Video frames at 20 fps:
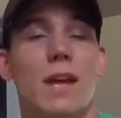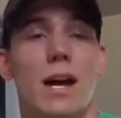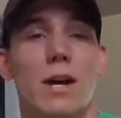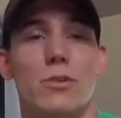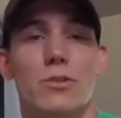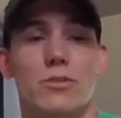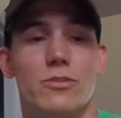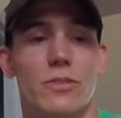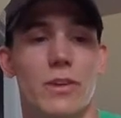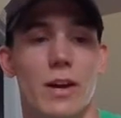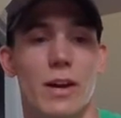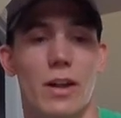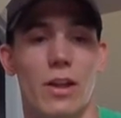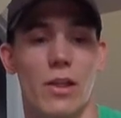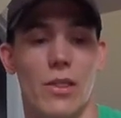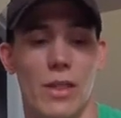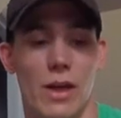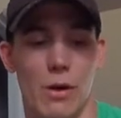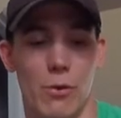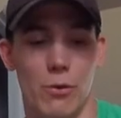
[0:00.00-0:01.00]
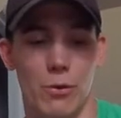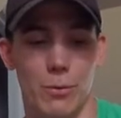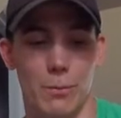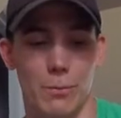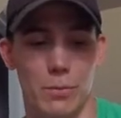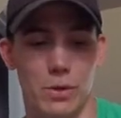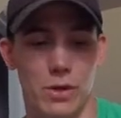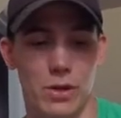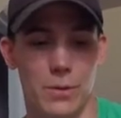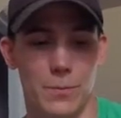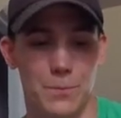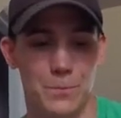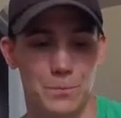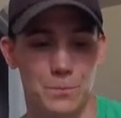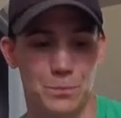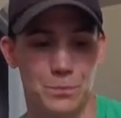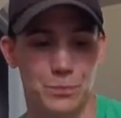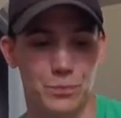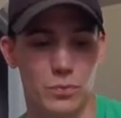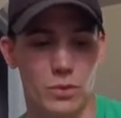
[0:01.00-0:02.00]
was fine on that one. But
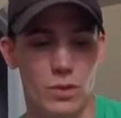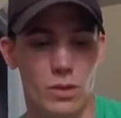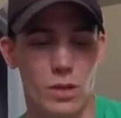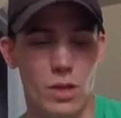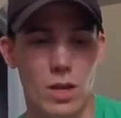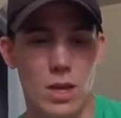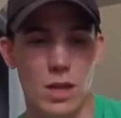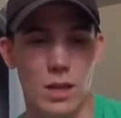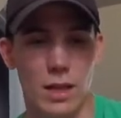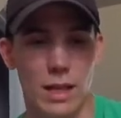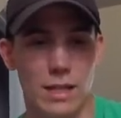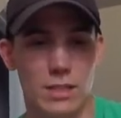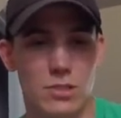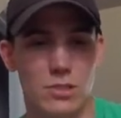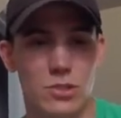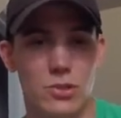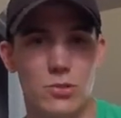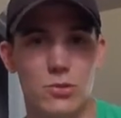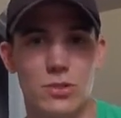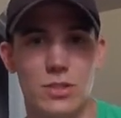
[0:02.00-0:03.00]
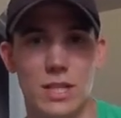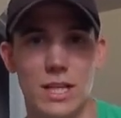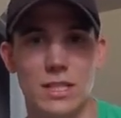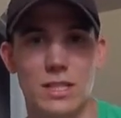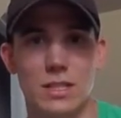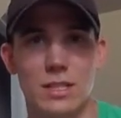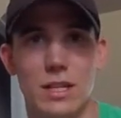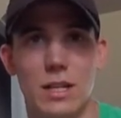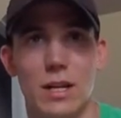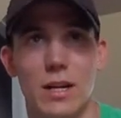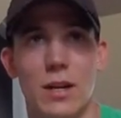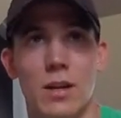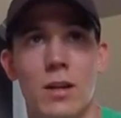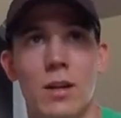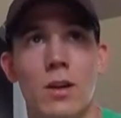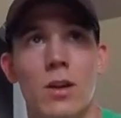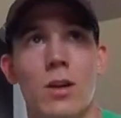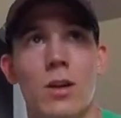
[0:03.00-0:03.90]
last two sets there,